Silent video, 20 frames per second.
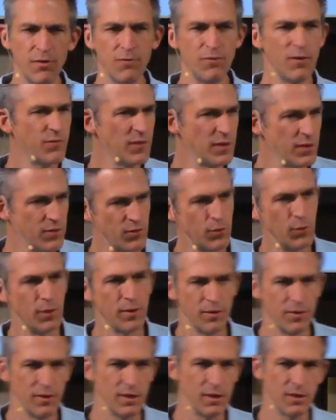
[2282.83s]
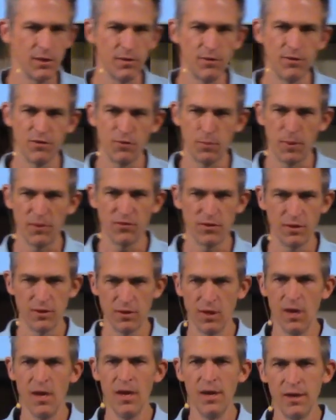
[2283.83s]
fifty to two hundred years, especially in
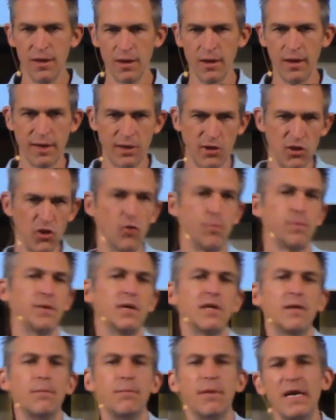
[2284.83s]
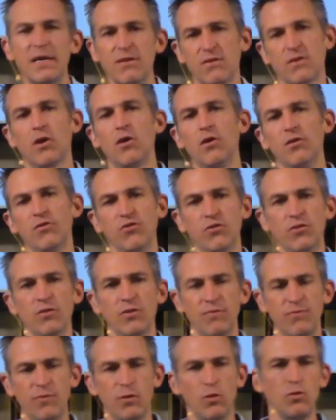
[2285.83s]
like European-based culture
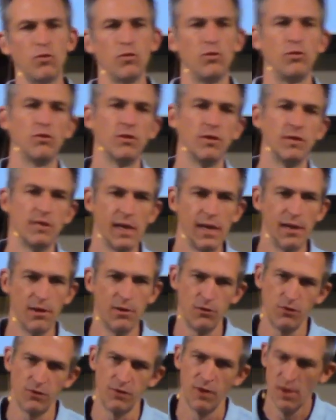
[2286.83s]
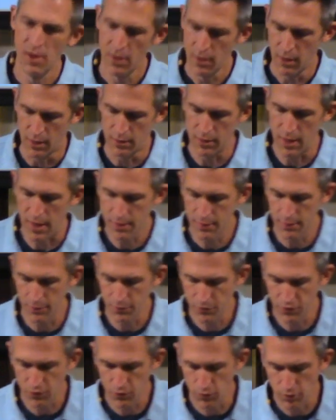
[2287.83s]
and folklore and tales, a lot of those
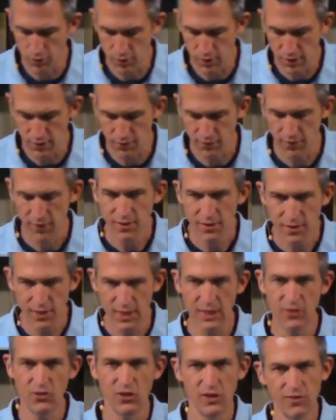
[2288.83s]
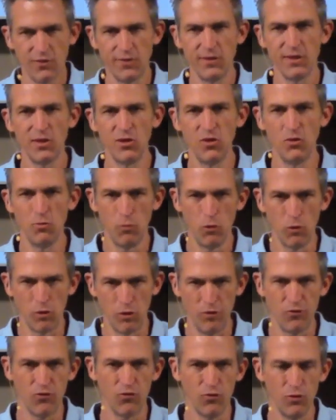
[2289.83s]
stories teach a single
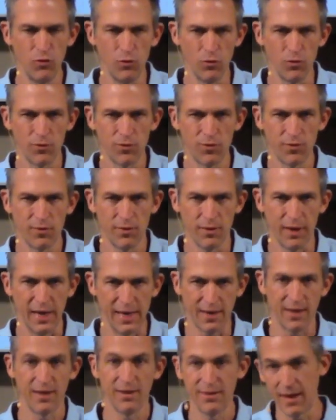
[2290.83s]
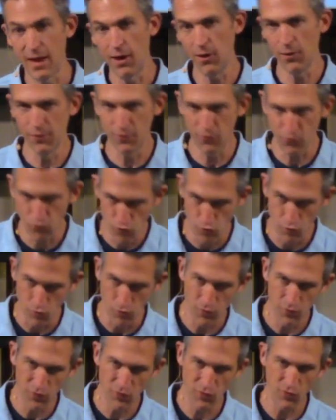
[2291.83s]
moral truth, like tell the
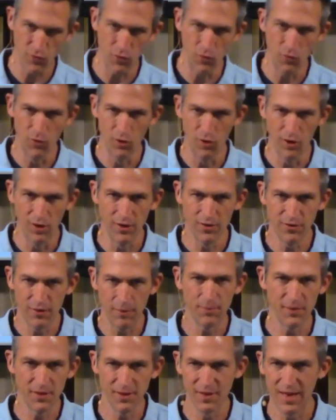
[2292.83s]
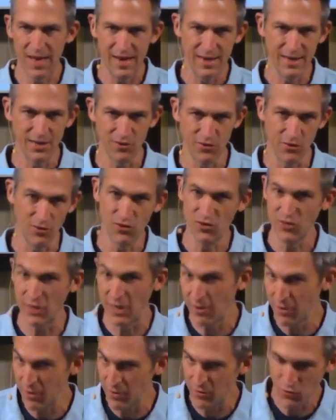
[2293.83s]
truth or something of that nature,
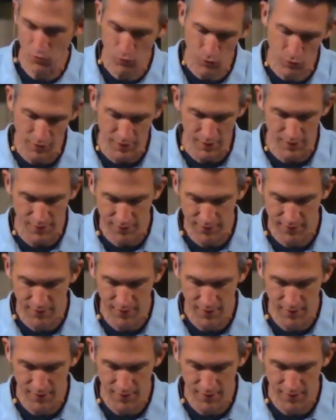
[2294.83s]
share your toys.